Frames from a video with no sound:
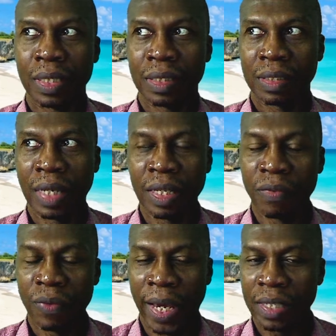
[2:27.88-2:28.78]
side
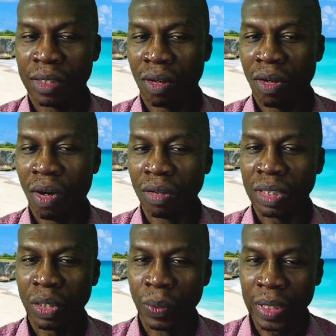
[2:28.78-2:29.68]
effects or
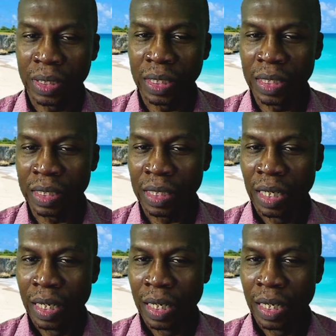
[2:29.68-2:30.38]
consequences